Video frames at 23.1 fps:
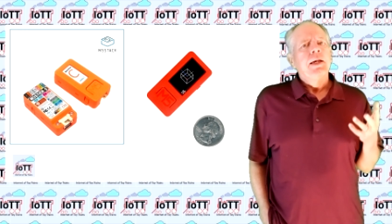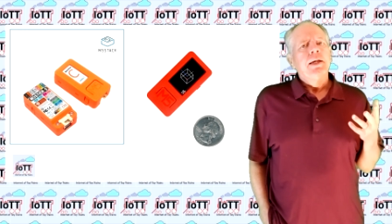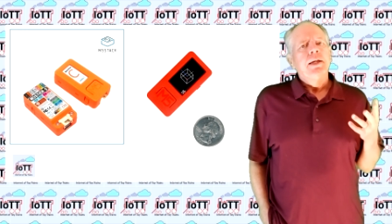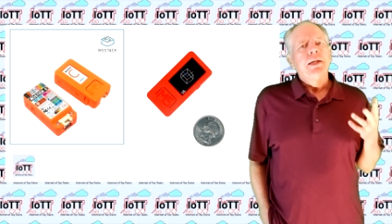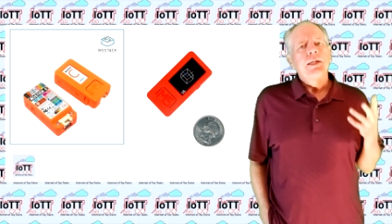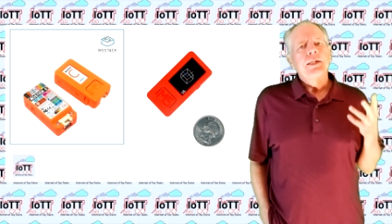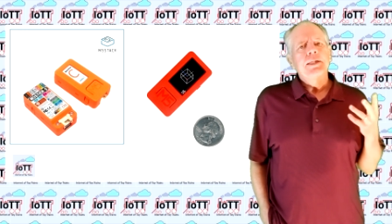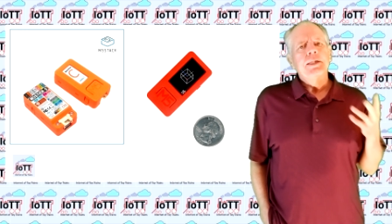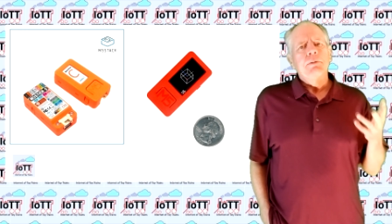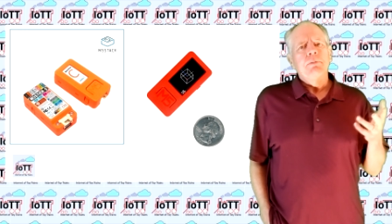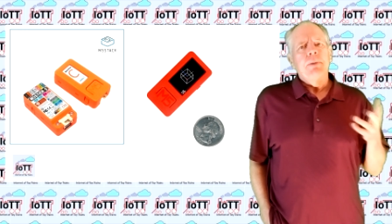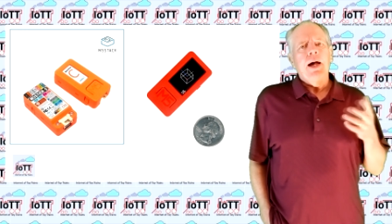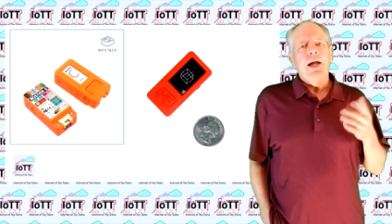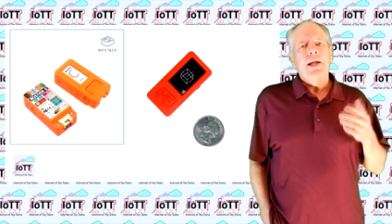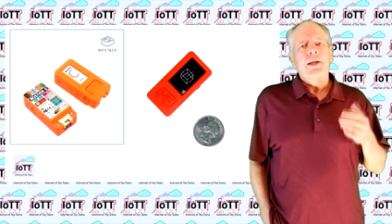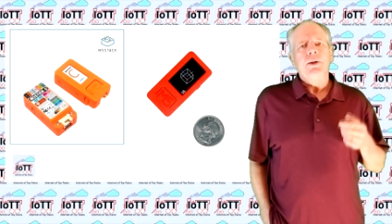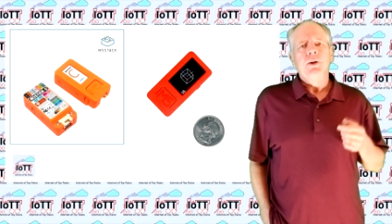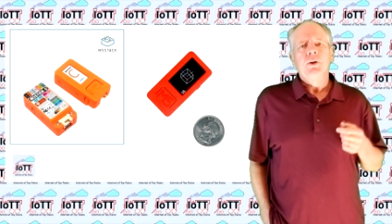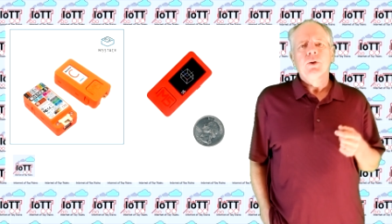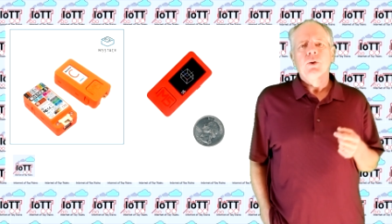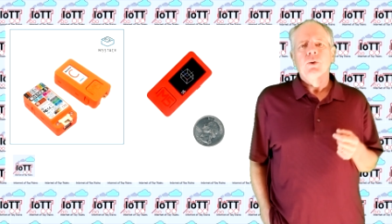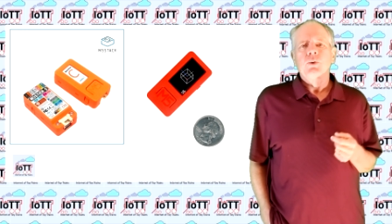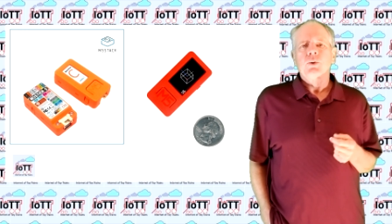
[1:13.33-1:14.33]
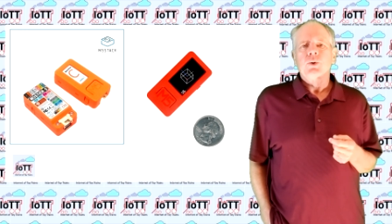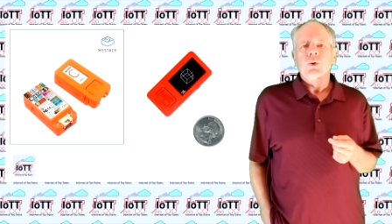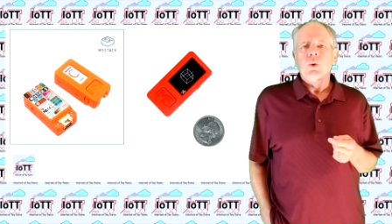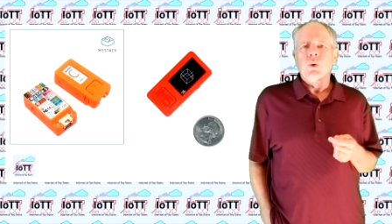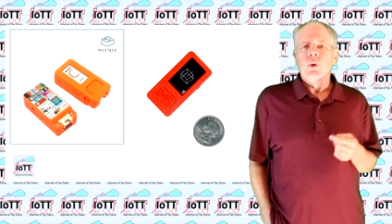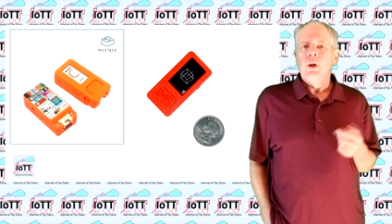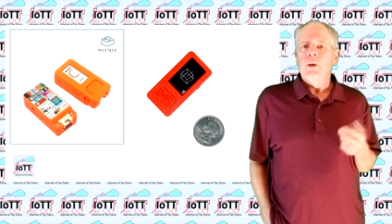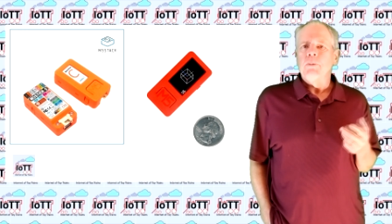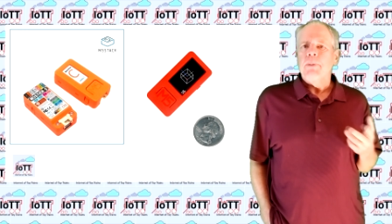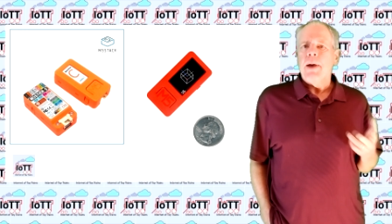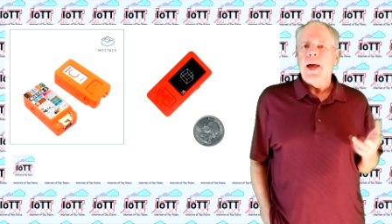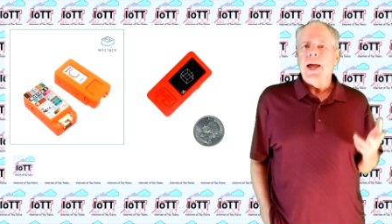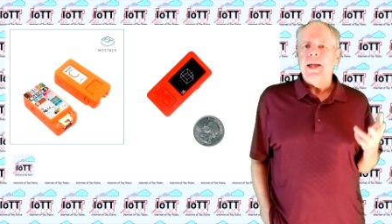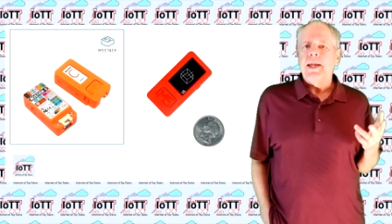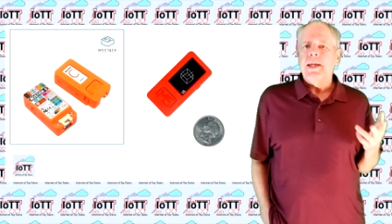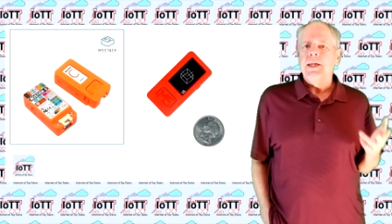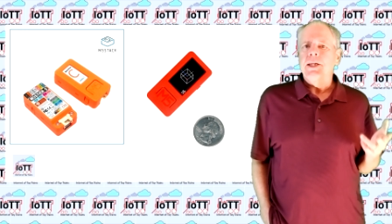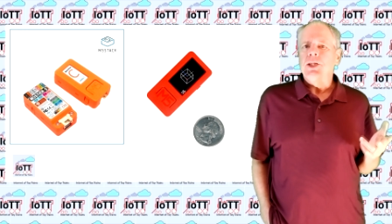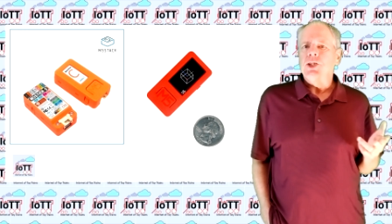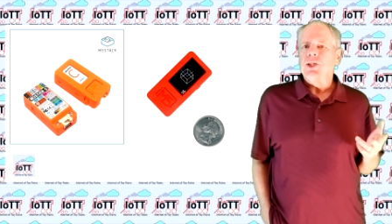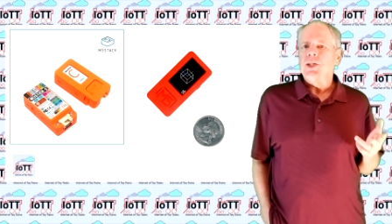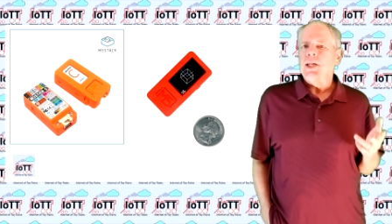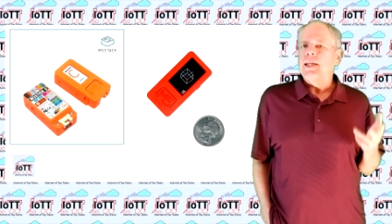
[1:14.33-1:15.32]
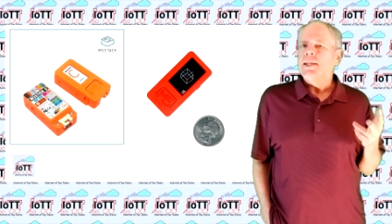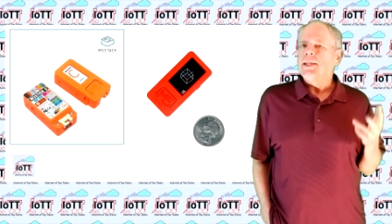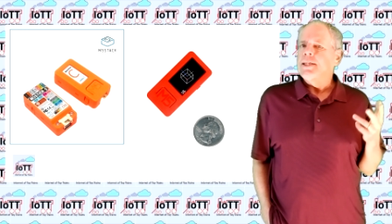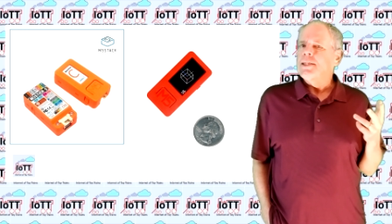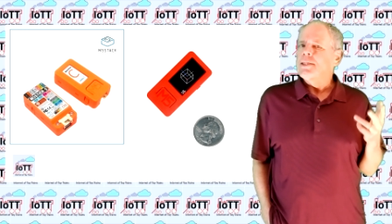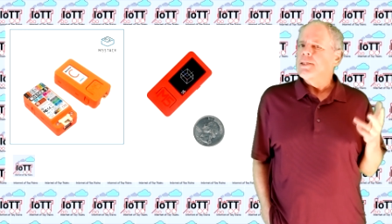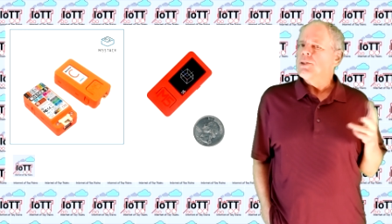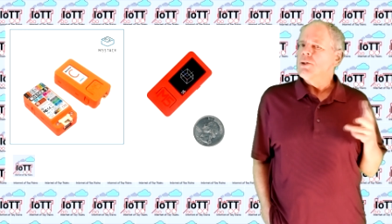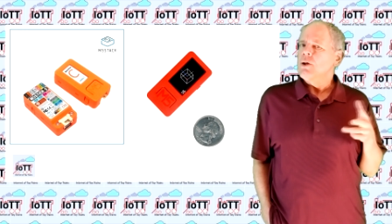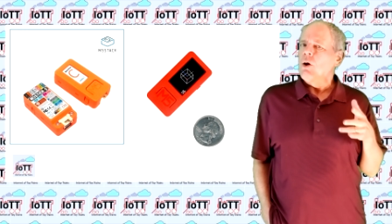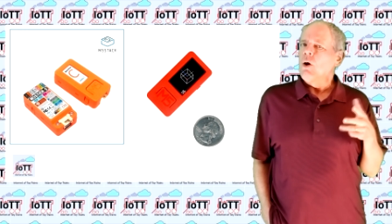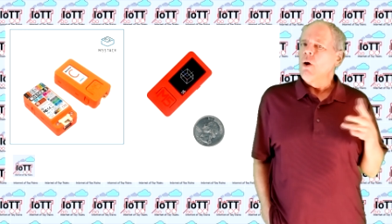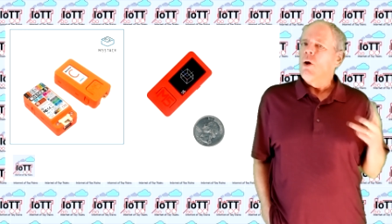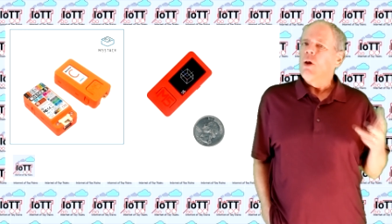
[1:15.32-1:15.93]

is a microcontroller package that is